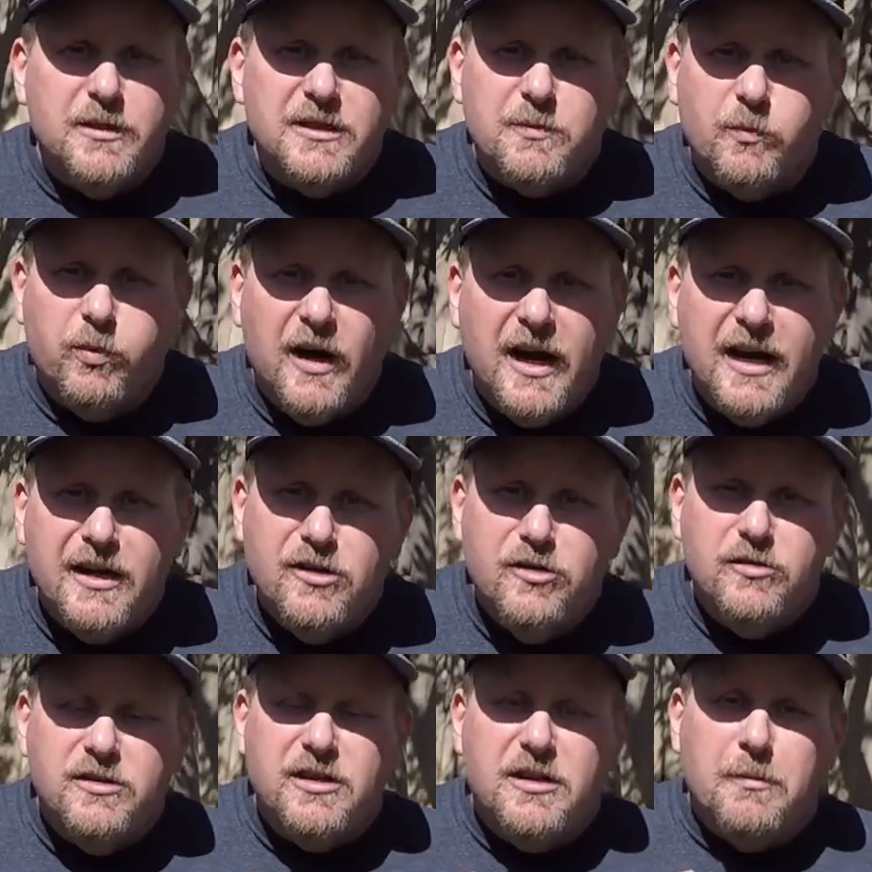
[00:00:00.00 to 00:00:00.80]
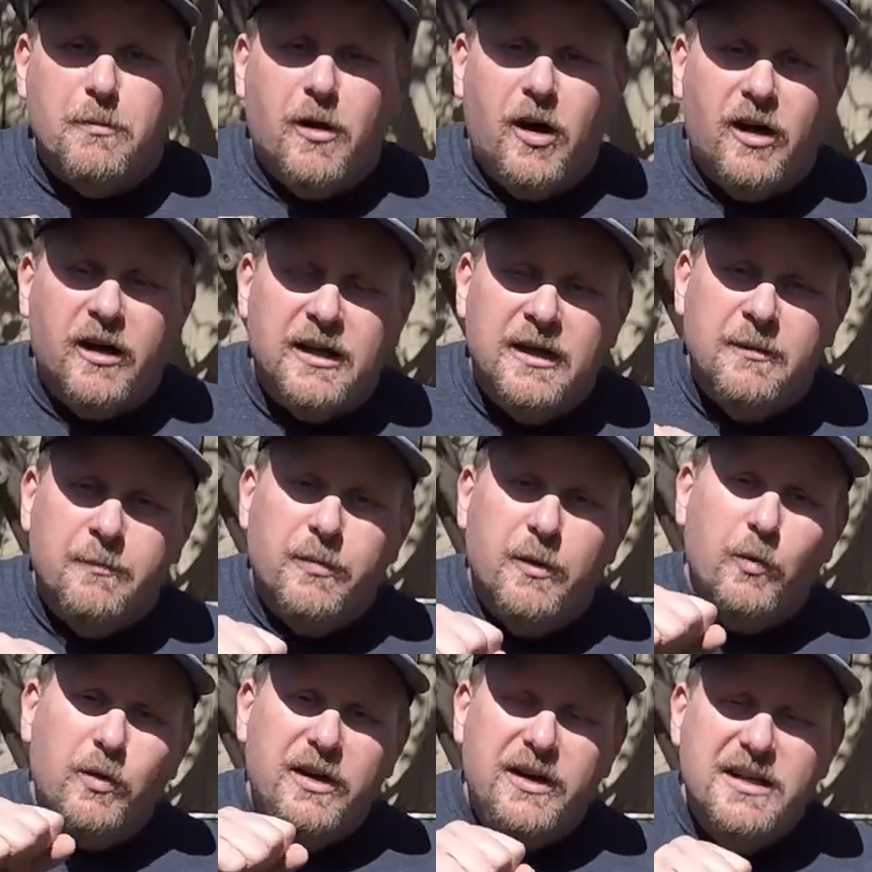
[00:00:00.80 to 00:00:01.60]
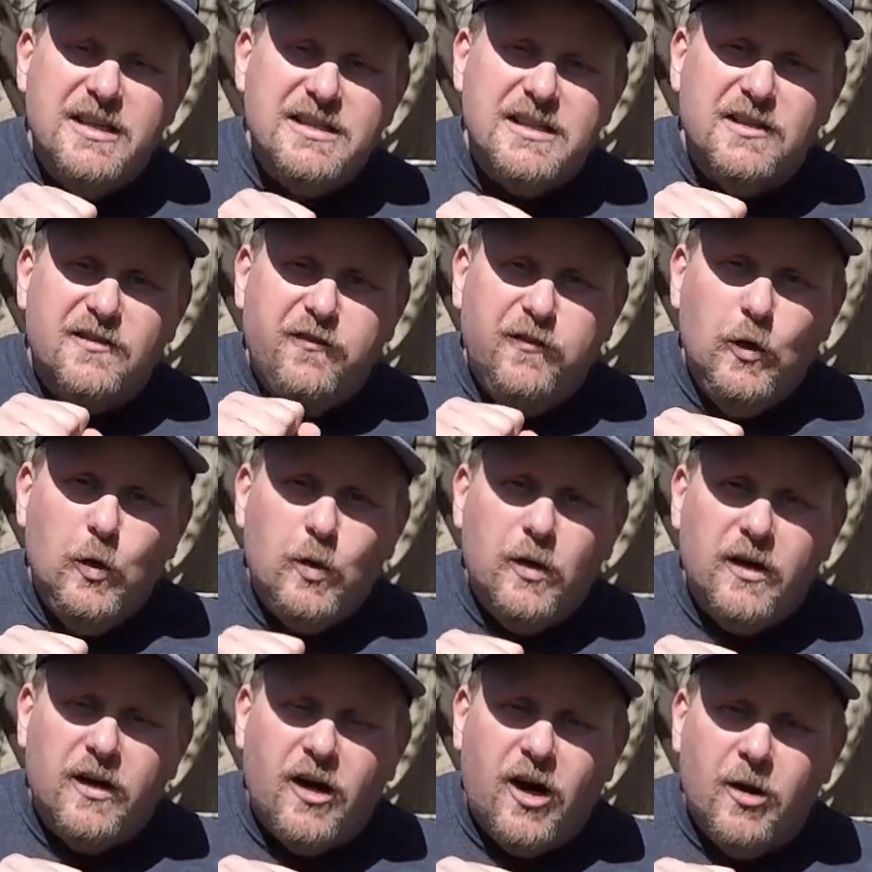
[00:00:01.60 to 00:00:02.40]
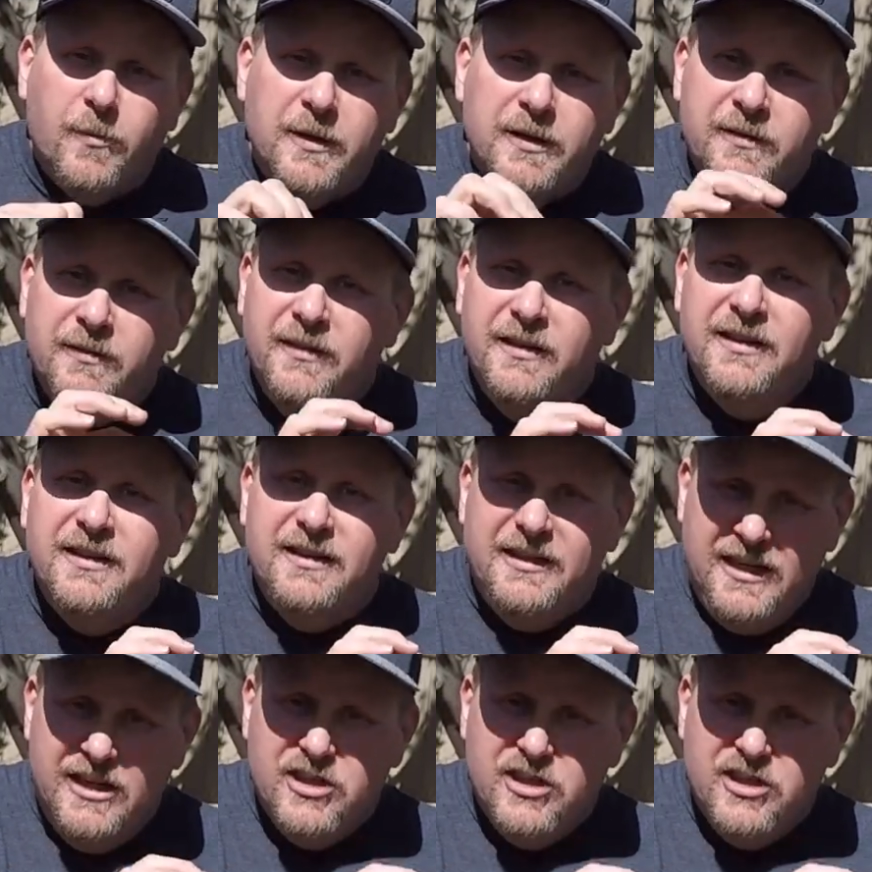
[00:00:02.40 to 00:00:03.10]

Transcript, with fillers: It's brand new to the market, but what it is is fluorocarbon in